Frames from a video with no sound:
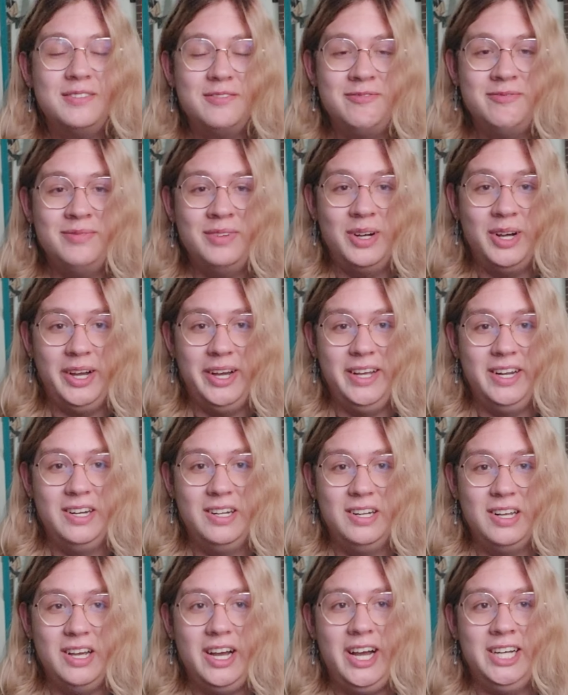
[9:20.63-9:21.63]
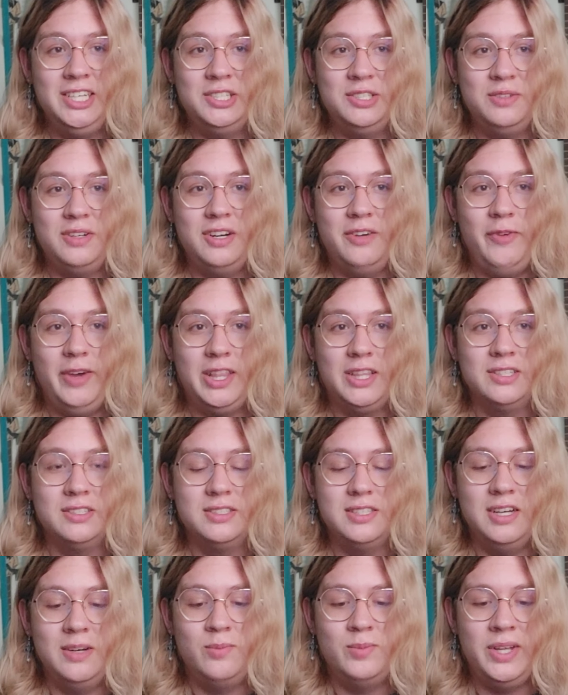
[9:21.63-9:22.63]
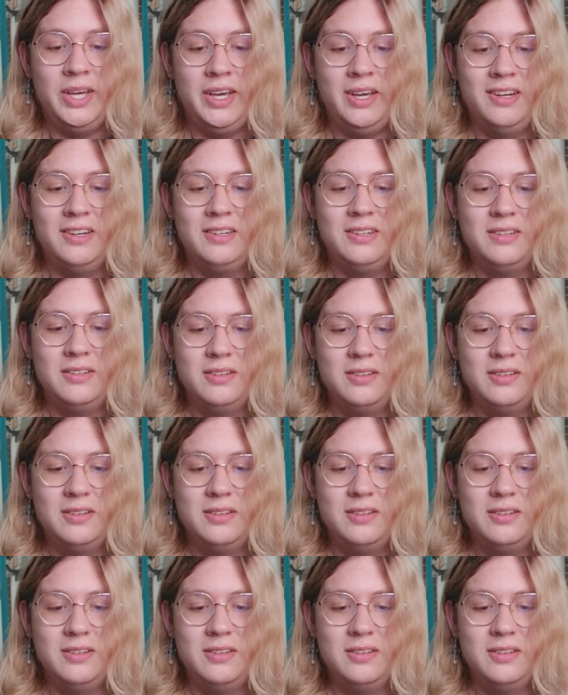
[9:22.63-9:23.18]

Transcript: But I just wanted to make this update,